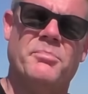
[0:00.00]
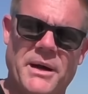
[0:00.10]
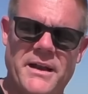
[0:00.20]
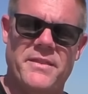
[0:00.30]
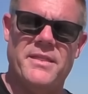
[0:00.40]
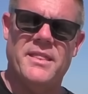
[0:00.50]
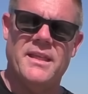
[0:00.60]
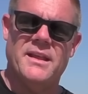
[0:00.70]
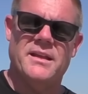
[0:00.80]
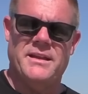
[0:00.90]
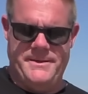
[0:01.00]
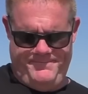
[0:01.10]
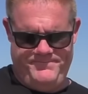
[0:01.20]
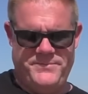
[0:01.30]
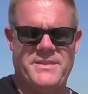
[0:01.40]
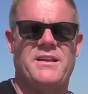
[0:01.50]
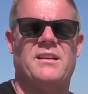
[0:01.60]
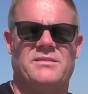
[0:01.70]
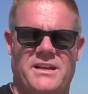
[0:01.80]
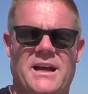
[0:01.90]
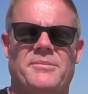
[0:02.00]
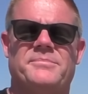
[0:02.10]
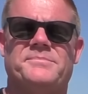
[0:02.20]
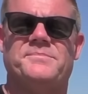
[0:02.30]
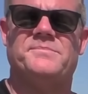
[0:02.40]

you have other options too. Just because you